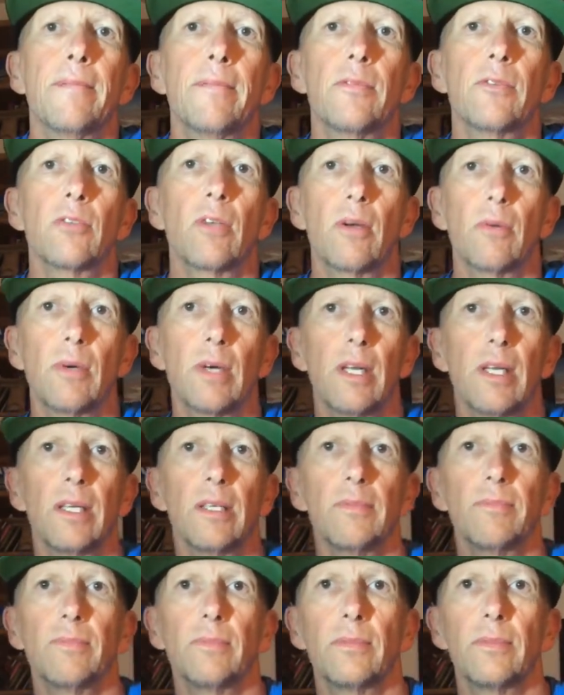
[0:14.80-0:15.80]
So I want to
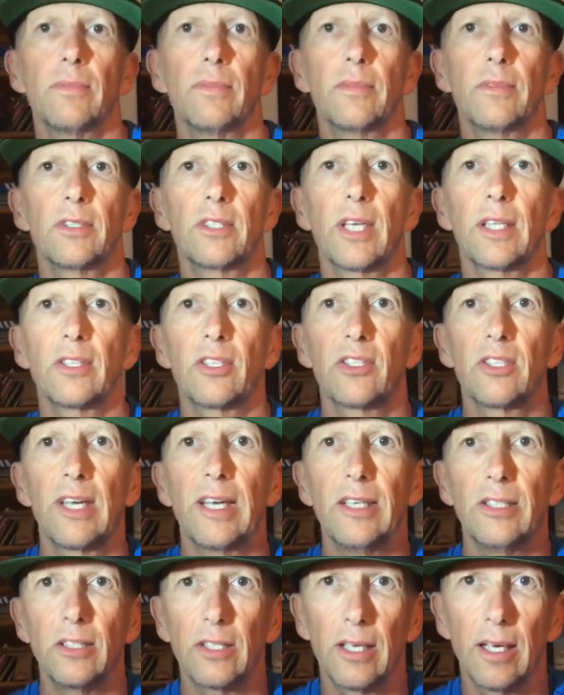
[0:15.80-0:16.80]
set the
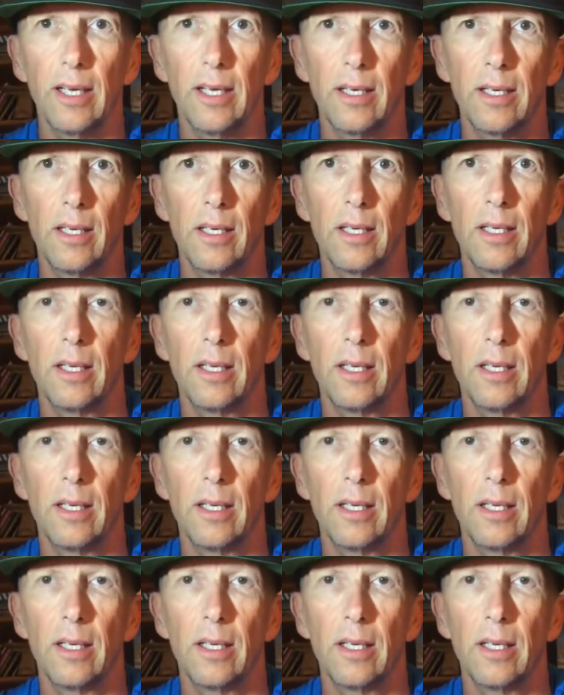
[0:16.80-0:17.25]
stage again.